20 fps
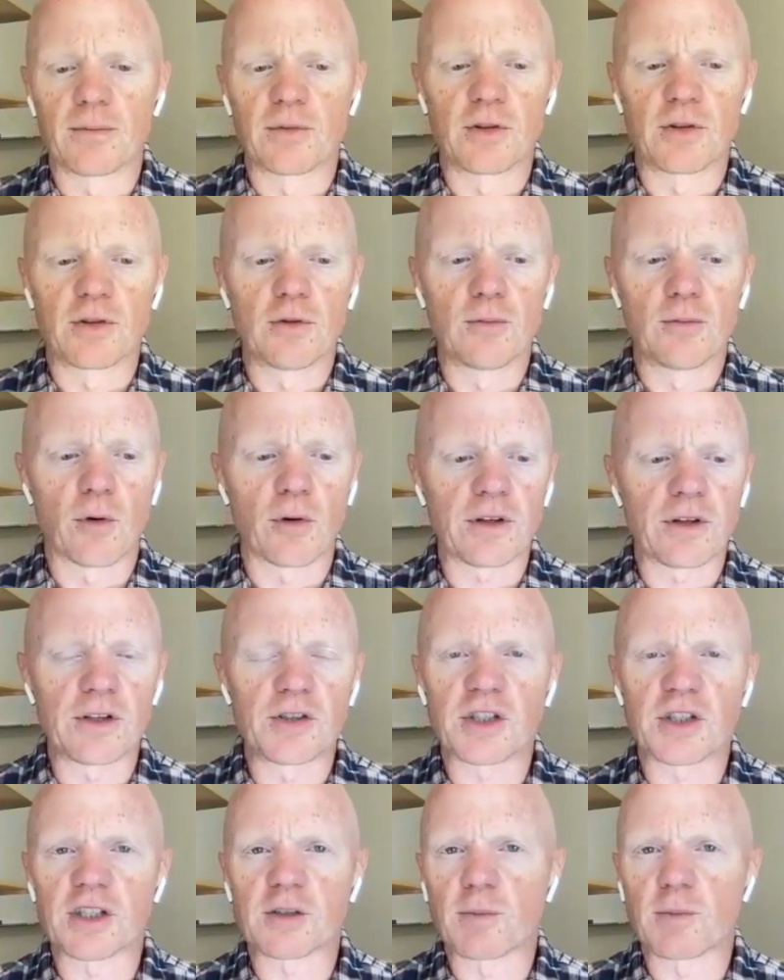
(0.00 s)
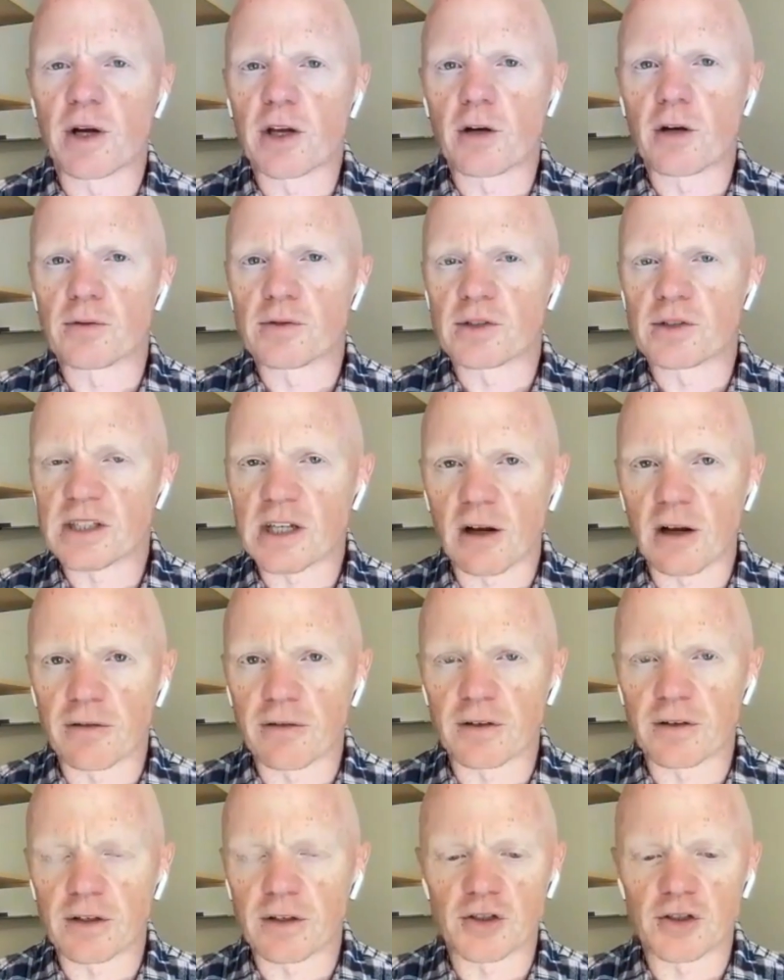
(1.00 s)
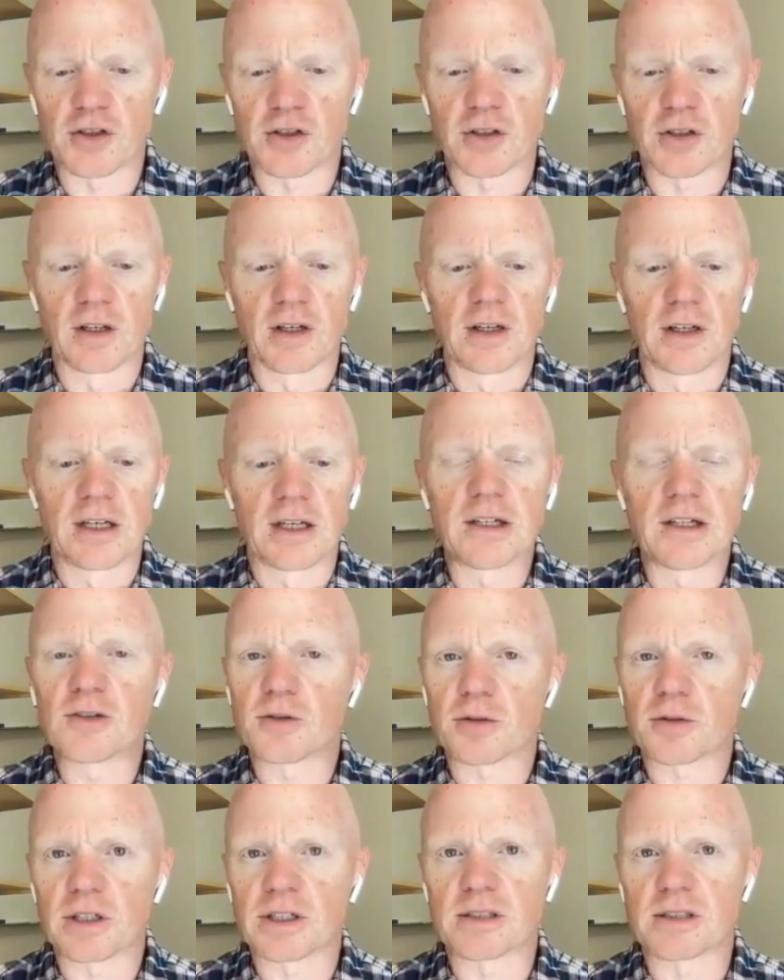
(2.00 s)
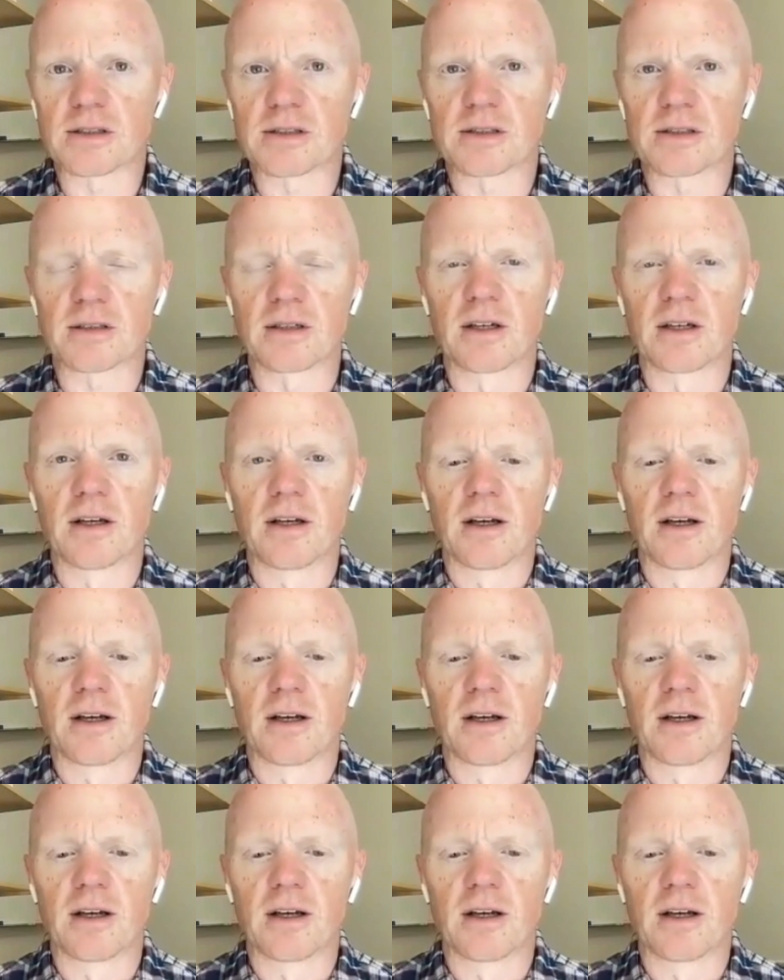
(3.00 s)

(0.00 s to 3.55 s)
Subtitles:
to more than just my own selfish interests,